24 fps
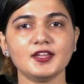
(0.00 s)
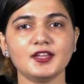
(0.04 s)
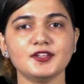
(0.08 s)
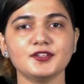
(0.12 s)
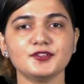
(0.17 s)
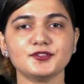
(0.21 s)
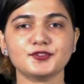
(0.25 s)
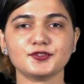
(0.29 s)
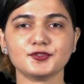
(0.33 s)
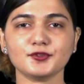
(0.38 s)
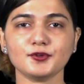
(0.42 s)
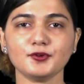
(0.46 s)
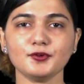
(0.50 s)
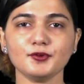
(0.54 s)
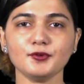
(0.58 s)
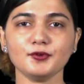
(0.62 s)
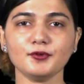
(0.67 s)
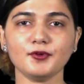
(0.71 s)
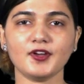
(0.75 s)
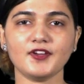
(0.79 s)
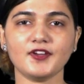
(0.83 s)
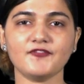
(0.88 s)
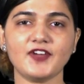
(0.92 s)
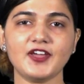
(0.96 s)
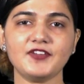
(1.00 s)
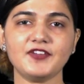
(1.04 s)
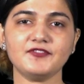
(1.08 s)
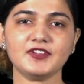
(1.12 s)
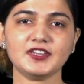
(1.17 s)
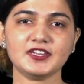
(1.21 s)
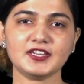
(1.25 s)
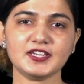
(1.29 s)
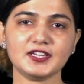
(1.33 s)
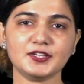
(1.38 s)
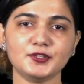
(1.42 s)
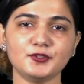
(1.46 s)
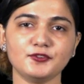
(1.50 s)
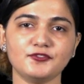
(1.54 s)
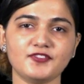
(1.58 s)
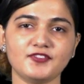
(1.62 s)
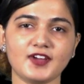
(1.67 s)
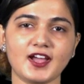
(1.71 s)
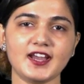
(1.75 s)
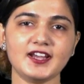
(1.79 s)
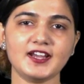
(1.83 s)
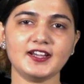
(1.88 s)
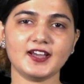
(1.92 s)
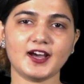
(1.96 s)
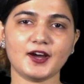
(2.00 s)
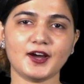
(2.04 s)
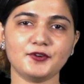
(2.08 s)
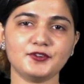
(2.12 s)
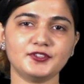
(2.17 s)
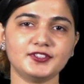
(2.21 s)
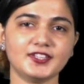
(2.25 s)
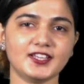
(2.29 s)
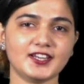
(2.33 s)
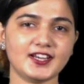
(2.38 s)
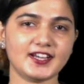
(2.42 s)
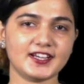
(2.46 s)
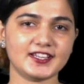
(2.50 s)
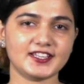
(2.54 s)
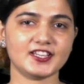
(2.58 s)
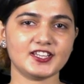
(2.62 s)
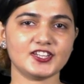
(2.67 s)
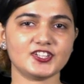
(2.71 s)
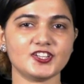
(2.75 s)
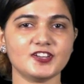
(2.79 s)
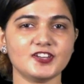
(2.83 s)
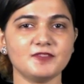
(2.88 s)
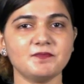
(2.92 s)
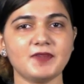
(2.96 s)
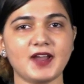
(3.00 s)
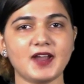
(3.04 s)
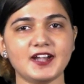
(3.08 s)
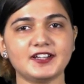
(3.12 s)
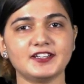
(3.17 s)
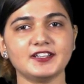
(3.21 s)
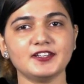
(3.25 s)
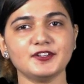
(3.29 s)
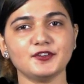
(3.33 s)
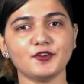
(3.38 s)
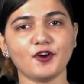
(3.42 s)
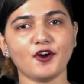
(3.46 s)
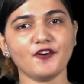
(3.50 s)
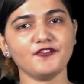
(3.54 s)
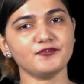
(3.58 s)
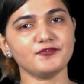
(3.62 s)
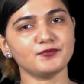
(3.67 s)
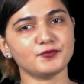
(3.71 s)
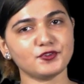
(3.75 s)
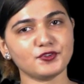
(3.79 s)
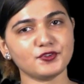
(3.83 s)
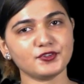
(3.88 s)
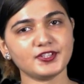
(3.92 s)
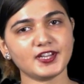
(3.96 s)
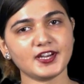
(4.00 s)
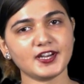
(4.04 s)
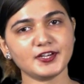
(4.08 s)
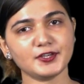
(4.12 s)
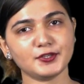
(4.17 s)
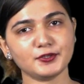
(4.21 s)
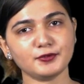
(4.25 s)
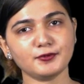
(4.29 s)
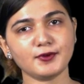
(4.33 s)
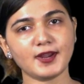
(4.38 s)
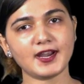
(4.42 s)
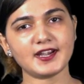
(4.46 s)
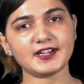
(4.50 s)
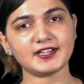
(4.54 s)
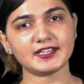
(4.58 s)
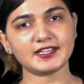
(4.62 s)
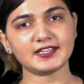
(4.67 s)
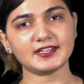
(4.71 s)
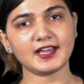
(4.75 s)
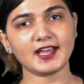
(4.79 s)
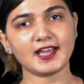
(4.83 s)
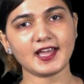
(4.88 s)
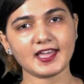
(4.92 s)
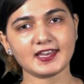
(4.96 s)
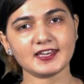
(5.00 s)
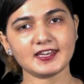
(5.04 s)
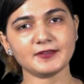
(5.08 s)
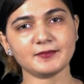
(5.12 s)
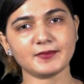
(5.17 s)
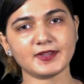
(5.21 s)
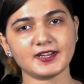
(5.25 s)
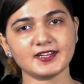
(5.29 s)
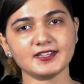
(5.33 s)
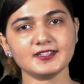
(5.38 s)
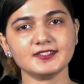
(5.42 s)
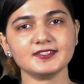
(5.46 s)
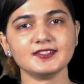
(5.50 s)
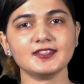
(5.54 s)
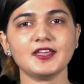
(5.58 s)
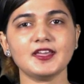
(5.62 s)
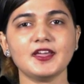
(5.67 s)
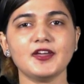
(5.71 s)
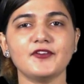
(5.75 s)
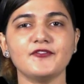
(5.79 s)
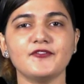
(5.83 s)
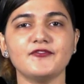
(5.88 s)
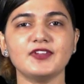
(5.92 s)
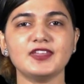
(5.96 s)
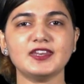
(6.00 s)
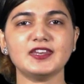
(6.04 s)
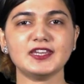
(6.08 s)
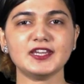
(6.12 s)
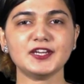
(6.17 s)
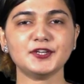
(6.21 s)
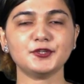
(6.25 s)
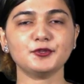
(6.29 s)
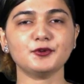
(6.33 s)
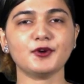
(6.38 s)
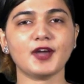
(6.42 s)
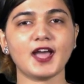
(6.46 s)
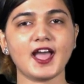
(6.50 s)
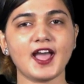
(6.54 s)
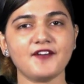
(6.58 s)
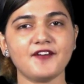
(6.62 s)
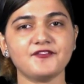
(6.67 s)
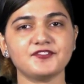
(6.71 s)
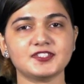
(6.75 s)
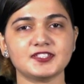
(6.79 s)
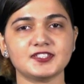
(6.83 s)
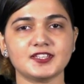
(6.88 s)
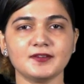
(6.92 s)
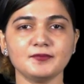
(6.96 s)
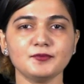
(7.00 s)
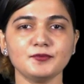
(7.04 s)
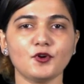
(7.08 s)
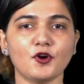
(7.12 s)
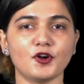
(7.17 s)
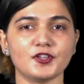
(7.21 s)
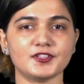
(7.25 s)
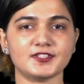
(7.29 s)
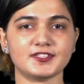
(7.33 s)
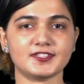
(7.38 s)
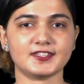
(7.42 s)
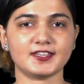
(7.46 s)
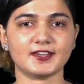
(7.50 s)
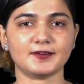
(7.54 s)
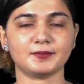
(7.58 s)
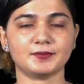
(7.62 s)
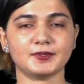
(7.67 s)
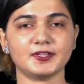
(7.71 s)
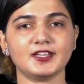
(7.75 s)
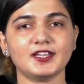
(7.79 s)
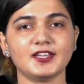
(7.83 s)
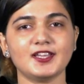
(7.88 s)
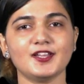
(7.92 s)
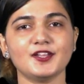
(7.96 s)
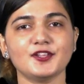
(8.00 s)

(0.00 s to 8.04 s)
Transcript: So when we need to find out the radiation pattern of more than 2 antenna elements, we need to have some concept.